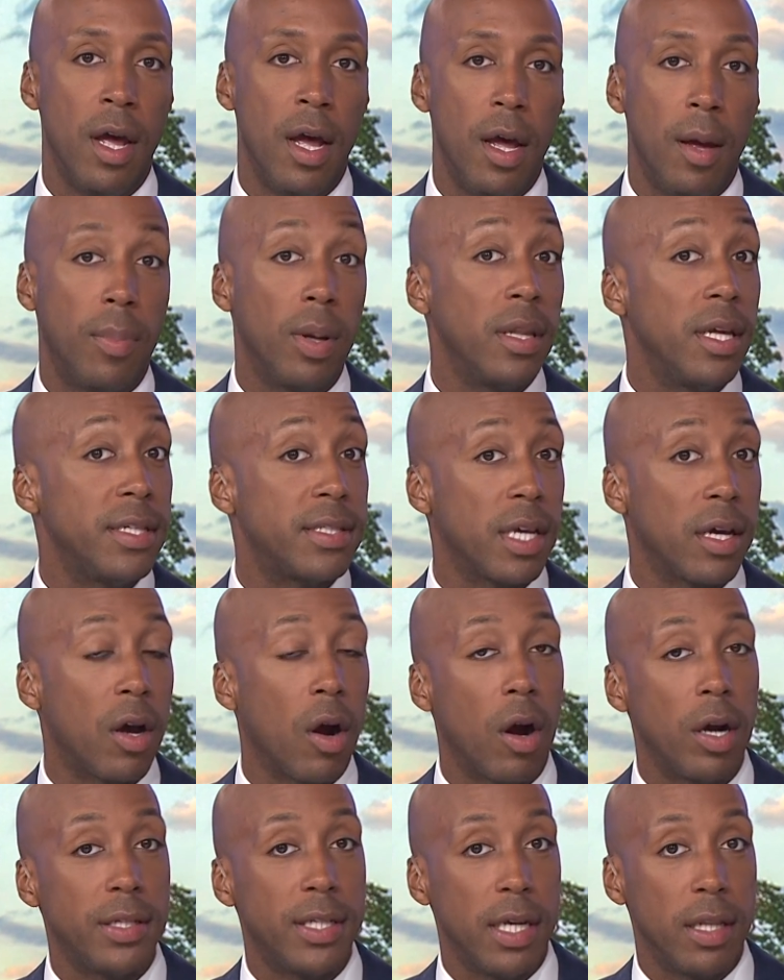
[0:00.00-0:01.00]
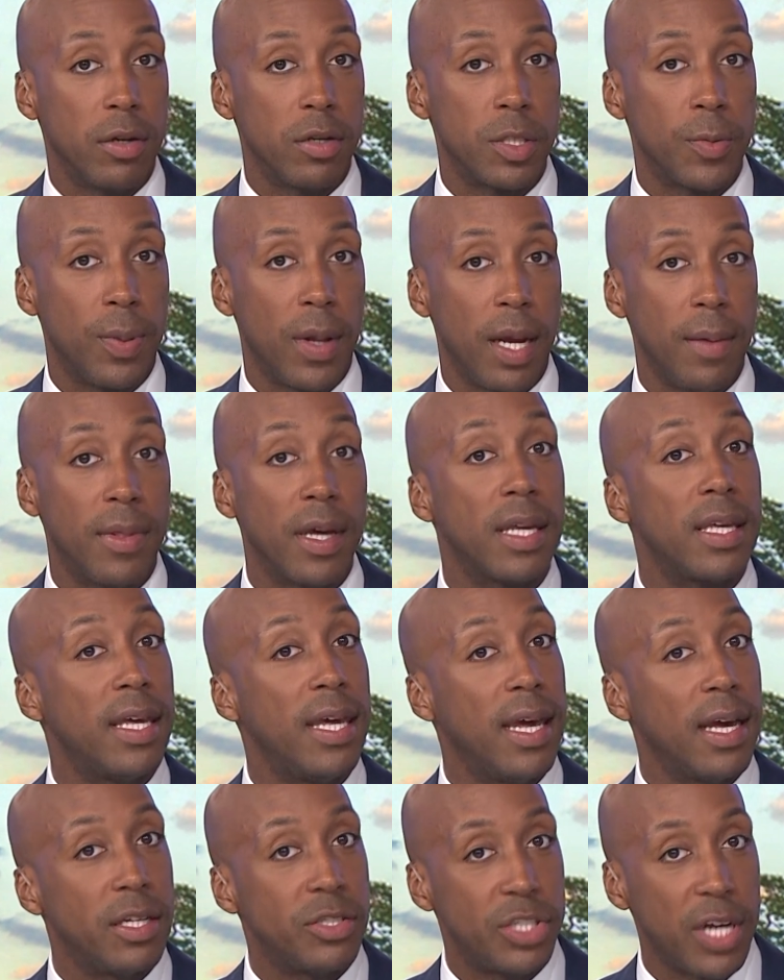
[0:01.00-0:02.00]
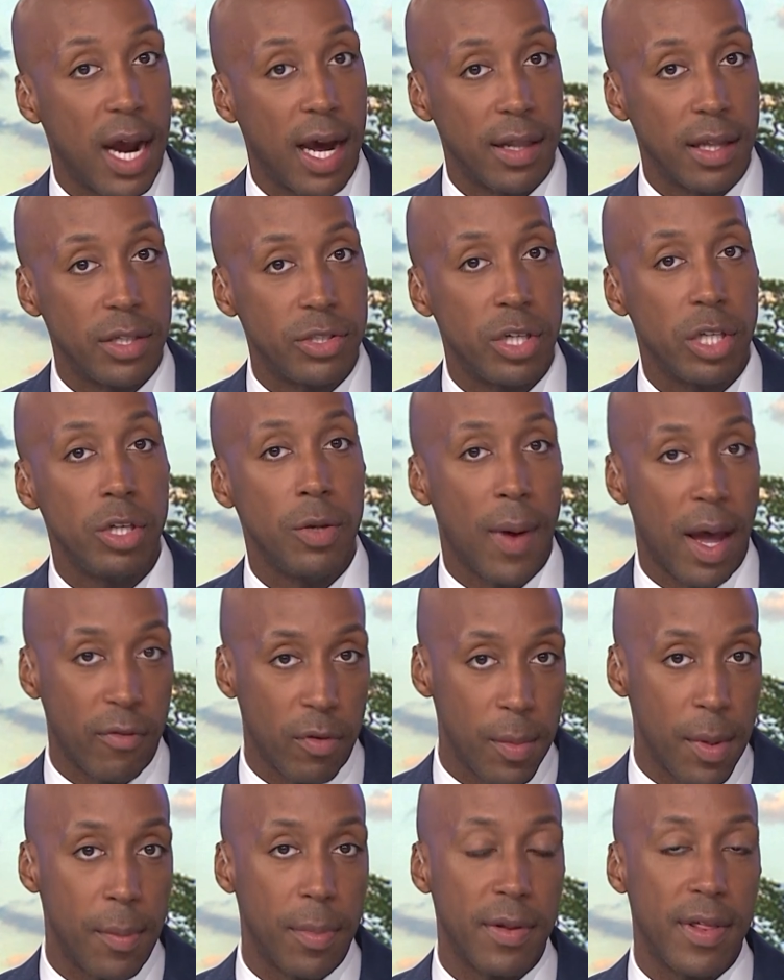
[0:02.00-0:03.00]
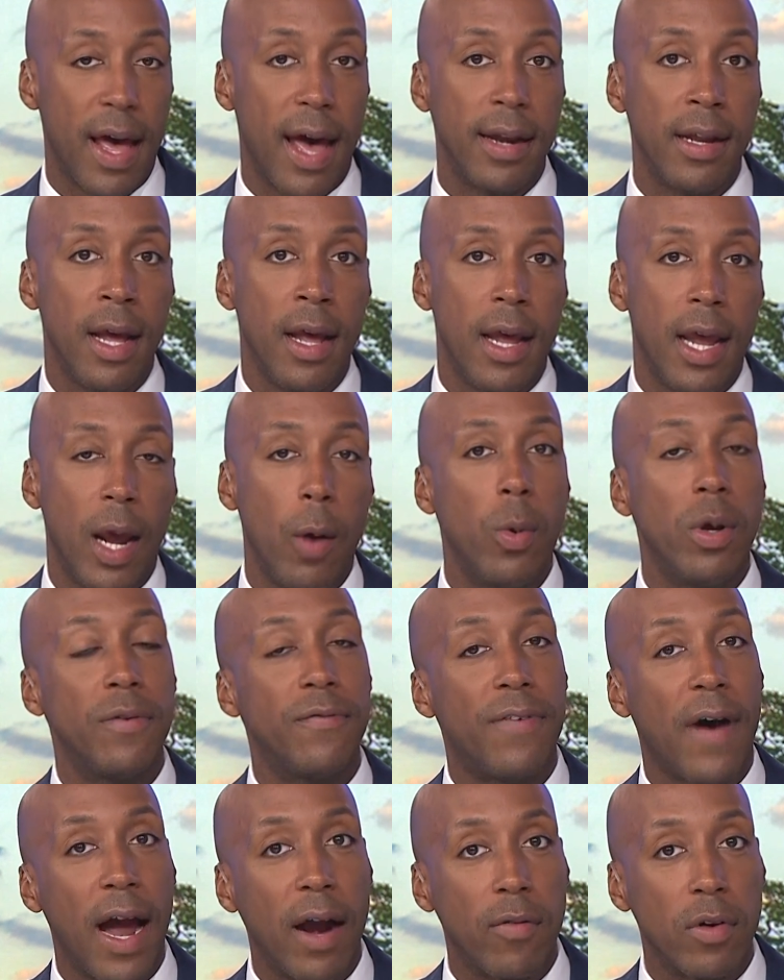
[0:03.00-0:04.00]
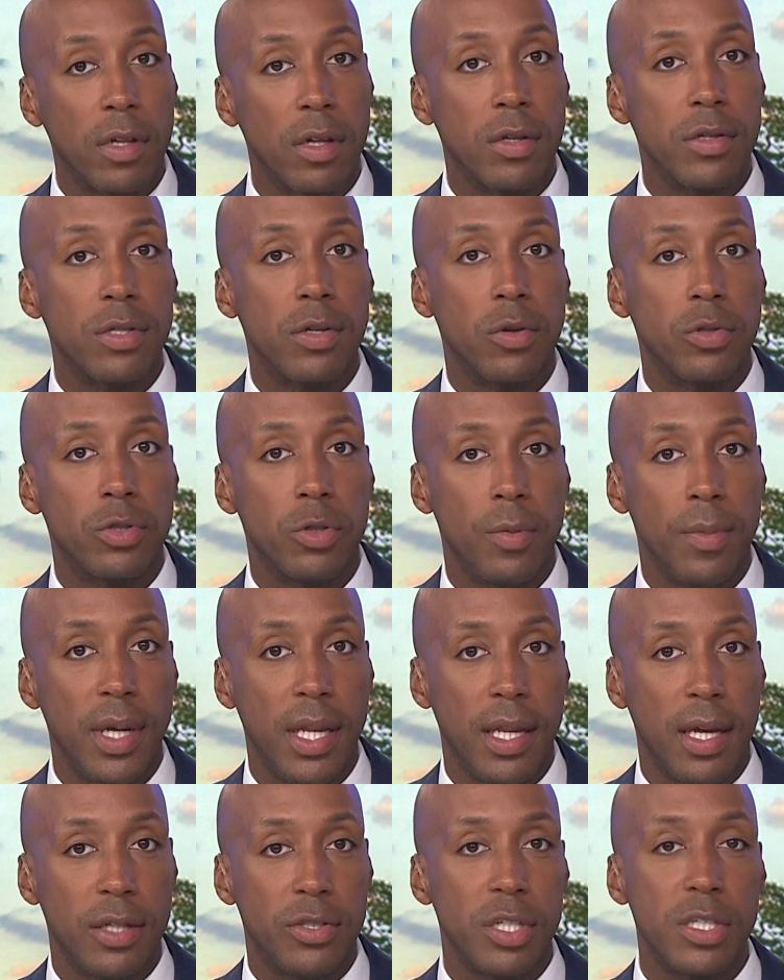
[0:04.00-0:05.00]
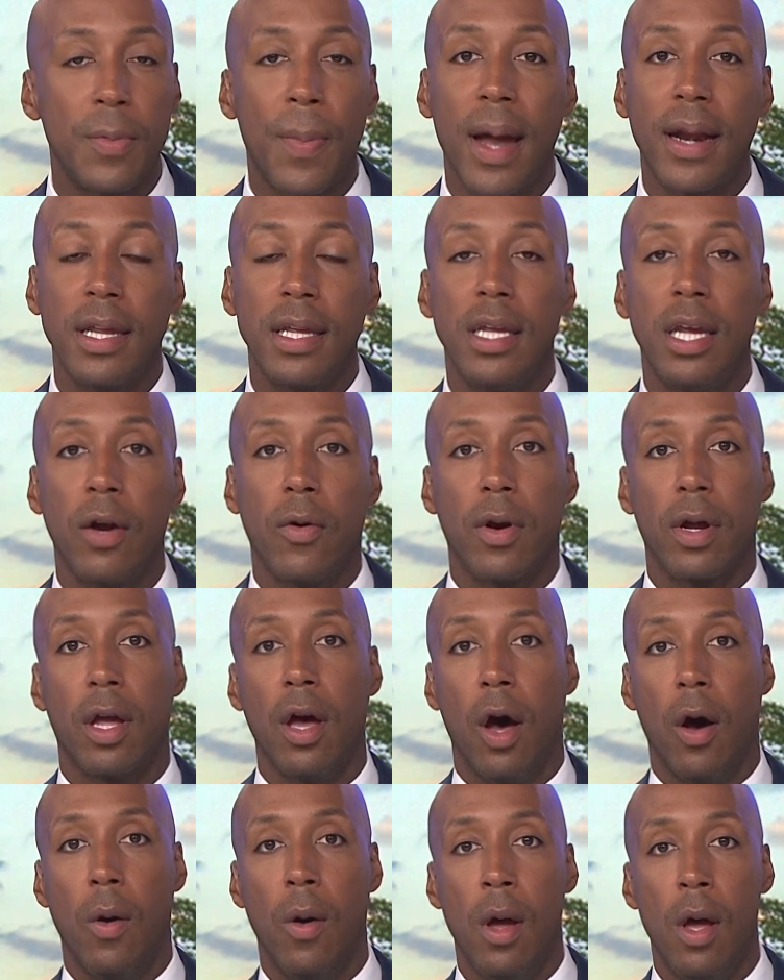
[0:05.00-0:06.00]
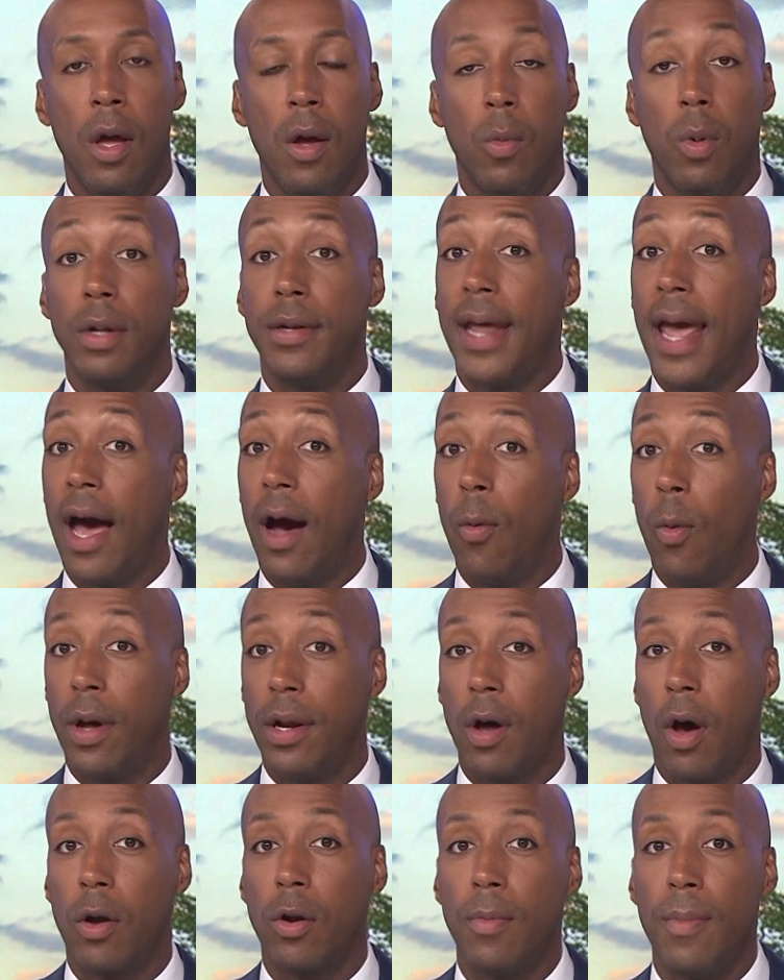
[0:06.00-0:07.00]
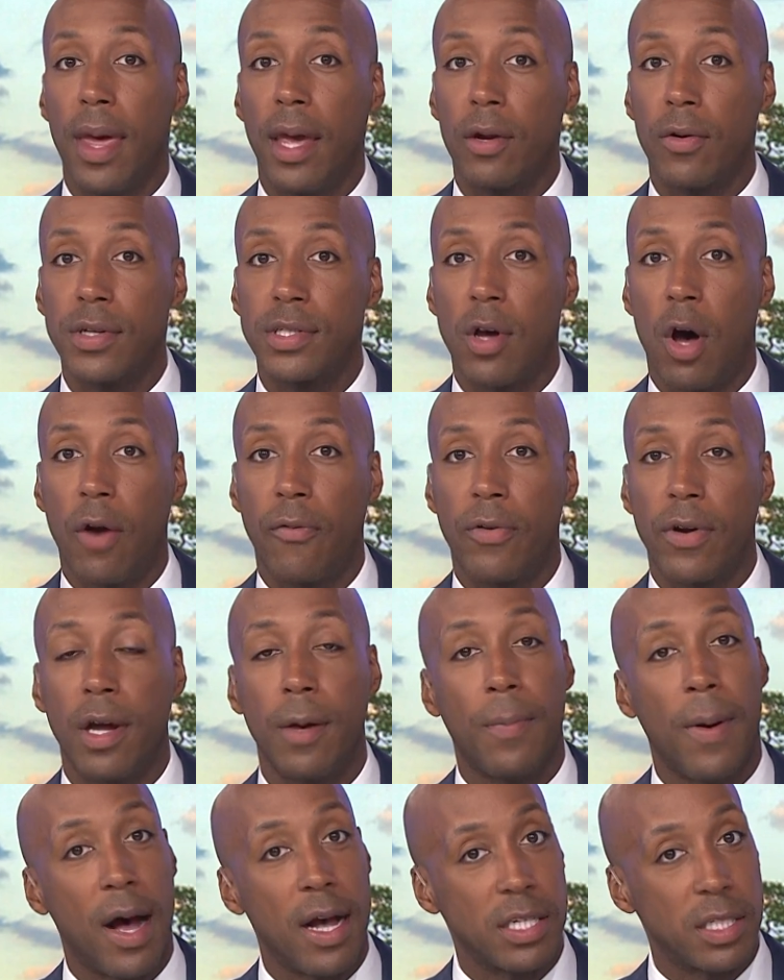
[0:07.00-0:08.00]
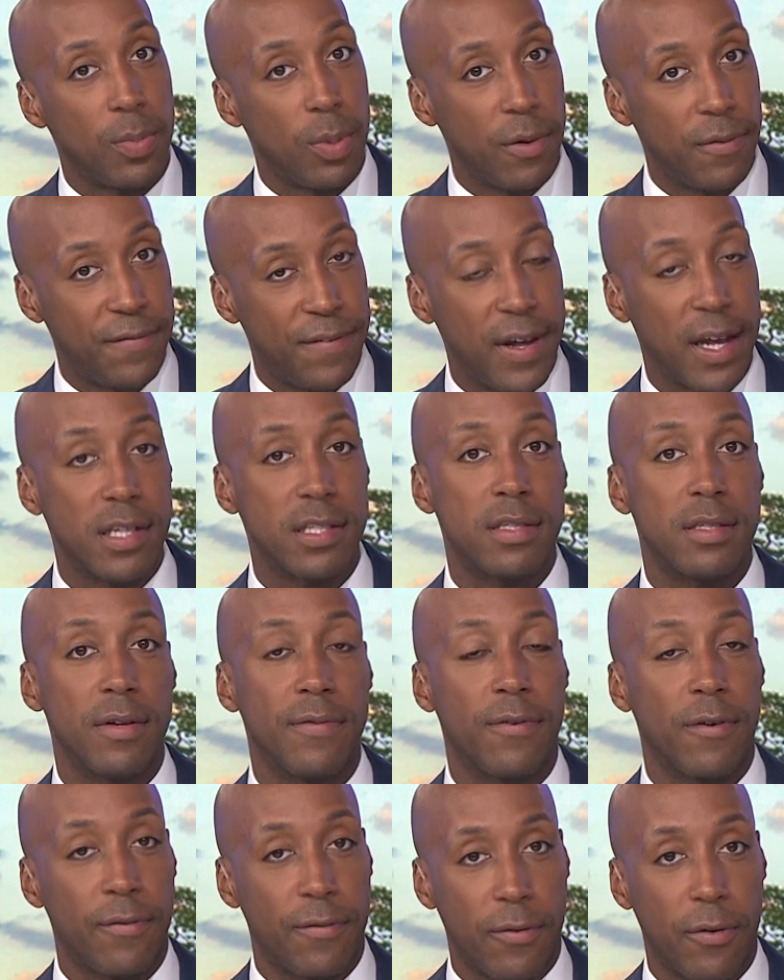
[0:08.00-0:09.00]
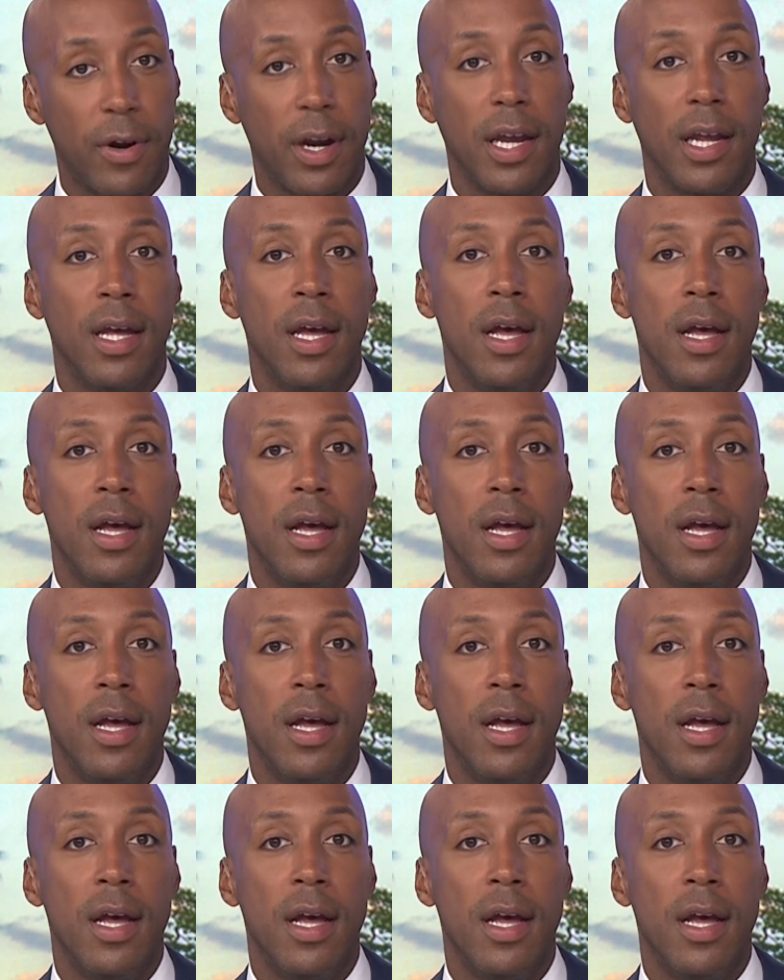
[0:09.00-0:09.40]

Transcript: Police and car dealers blame the Kia challenge, you might remember that, and went viral on social media just about a year ago. Well, now one automaker is offering a possible fix for free.